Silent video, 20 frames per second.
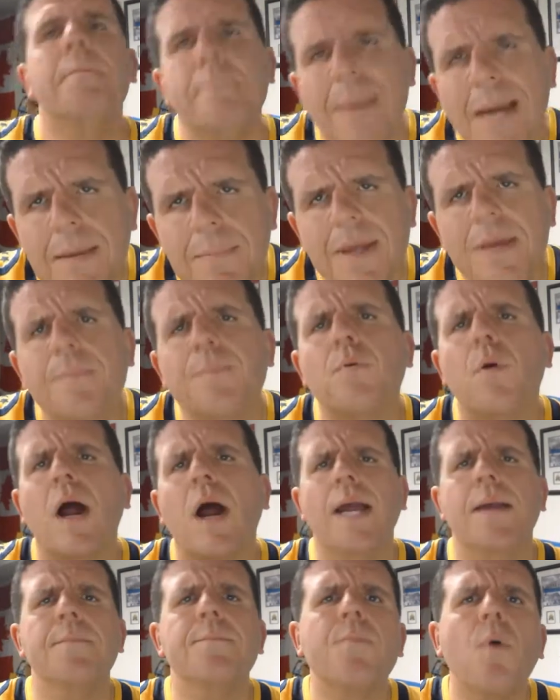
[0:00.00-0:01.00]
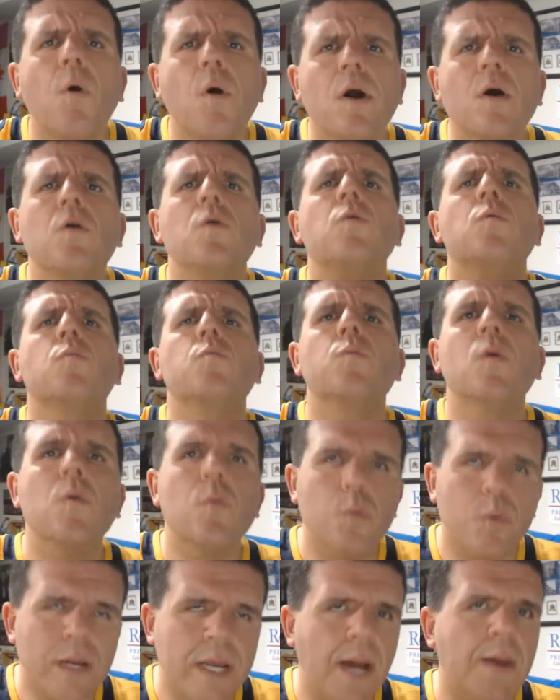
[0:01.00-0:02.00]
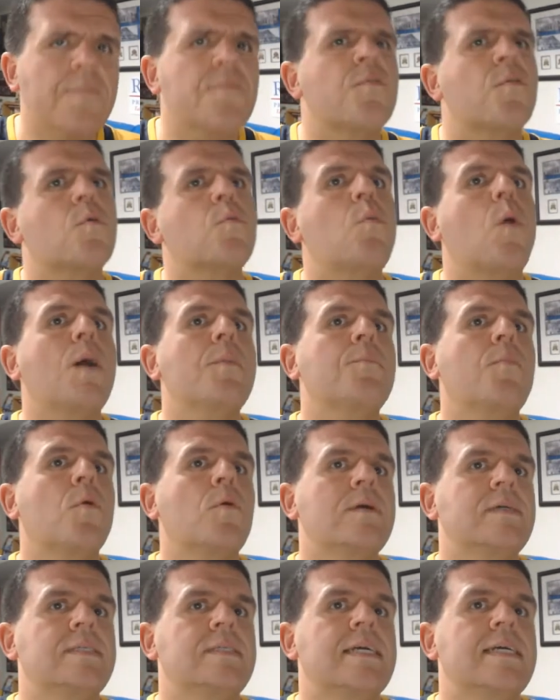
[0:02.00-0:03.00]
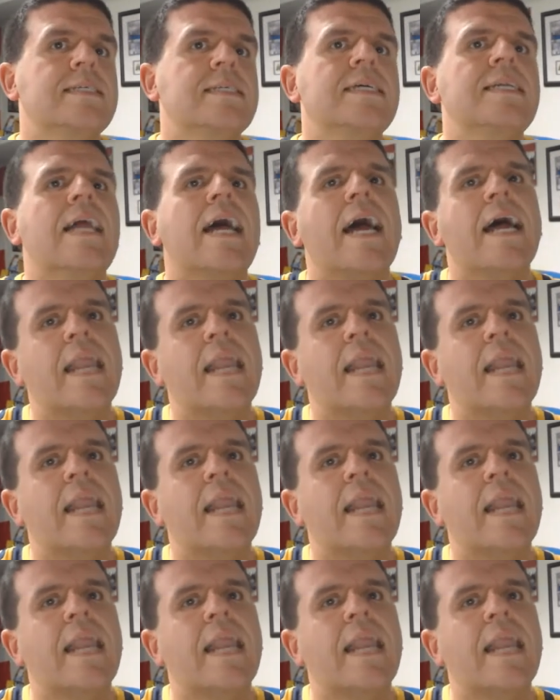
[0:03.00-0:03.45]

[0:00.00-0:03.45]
Maybe Brian Boyle will re-up for one more season